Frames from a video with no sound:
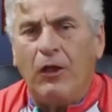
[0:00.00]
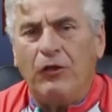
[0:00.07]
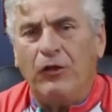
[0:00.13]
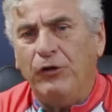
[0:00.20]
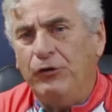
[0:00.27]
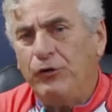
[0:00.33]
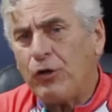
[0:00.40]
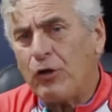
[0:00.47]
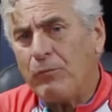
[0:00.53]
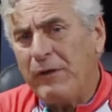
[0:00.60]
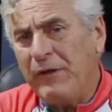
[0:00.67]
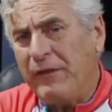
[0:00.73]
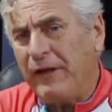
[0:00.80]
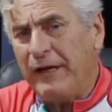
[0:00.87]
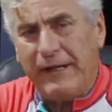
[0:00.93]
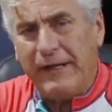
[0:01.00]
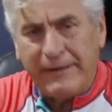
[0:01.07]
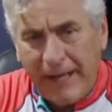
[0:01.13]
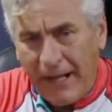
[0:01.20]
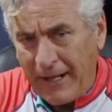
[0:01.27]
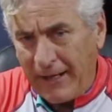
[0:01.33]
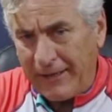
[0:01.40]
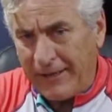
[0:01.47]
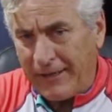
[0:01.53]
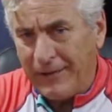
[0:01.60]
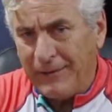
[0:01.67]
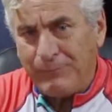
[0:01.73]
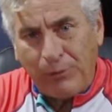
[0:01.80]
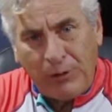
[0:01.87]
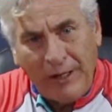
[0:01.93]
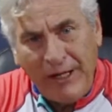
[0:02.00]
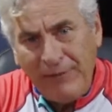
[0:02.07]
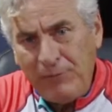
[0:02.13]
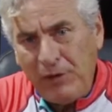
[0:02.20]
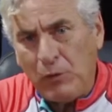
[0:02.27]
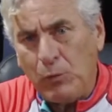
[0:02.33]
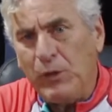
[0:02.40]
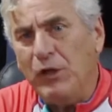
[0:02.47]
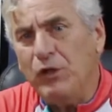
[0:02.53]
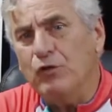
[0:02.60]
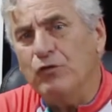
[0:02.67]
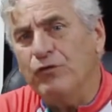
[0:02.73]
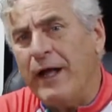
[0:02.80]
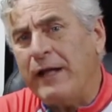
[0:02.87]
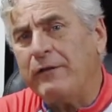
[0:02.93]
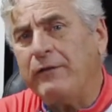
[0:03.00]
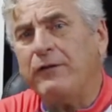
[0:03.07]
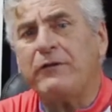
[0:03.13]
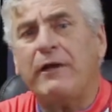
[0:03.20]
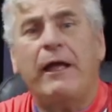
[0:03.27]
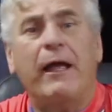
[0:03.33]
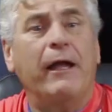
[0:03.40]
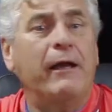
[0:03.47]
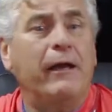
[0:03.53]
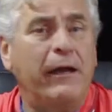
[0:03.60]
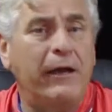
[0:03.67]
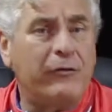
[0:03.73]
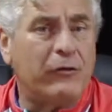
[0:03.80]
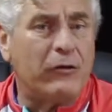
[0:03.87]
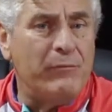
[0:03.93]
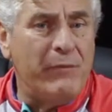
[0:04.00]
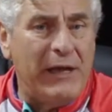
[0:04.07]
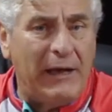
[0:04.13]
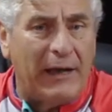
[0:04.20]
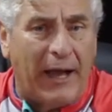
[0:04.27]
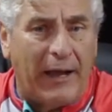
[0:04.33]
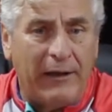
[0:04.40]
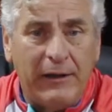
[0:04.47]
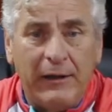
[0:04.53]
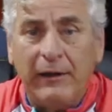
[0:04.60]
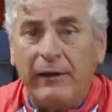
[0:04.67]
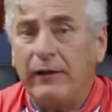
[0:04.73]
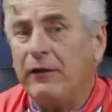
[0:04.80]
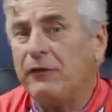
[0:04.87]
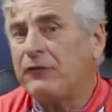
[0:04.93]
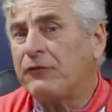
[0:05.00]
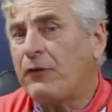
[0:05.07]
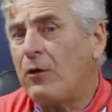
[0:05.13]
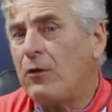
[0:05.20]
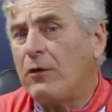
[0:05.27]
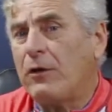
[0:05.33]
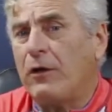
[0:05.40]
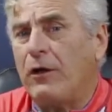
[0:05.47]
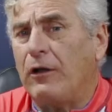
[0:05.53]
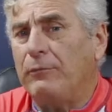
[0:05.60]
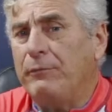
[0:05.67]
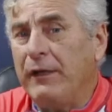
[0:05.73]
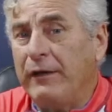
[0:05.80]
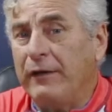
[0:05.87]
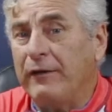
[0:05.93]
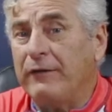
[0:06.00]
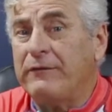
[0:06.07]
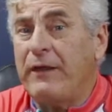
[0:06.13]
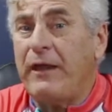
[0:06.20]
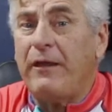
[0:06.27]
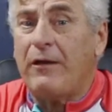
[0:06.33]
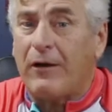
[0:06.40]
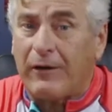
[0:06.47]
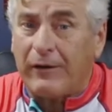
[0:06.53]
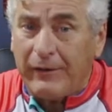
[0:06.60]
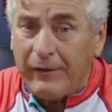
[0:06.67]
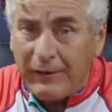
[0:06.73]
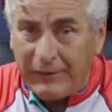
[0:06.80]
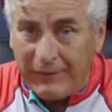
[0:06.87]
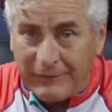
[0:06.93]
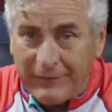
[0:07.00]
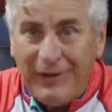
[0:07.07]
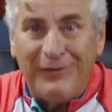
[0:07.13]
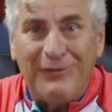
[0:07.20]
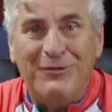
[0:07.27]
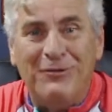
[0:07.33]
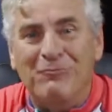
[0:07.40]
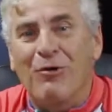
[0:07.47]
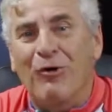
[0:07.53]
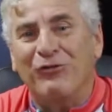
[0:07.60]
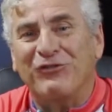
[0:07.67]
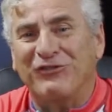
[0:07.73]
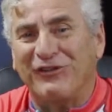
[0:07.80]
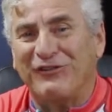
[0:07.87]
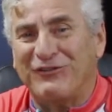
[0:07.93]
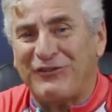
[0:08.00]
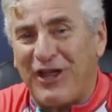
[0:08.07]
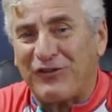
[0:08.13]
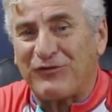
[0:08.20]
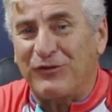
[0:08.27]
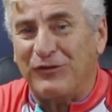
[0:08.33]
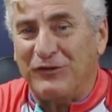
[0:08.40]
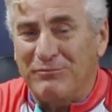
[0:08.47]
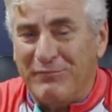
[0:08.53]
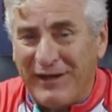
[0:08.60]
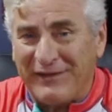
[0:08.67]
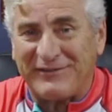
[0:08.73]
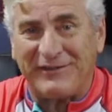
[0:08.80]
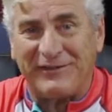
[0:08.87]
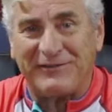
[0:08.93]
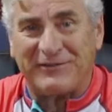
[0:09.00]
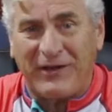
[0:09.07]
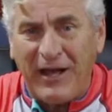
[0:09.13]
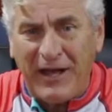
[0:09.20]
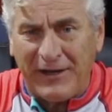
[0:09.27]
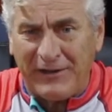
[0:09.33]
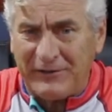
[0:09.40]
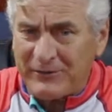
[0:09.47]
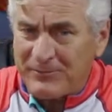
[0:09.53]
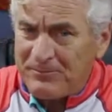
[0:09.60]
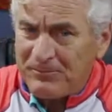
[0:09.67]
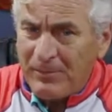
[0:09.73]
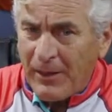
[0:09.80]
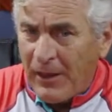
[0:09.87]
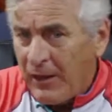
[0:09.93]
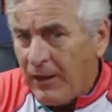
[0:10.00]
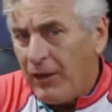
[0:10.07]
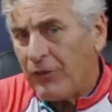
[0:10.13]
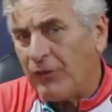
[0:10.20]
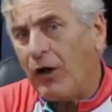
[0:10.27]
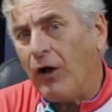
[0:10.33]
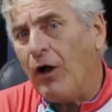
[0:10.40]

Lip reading: The Derby dell'Italia, played between Juventus and Inter Milan, is so called because they are Italy's most successful domestic sides. The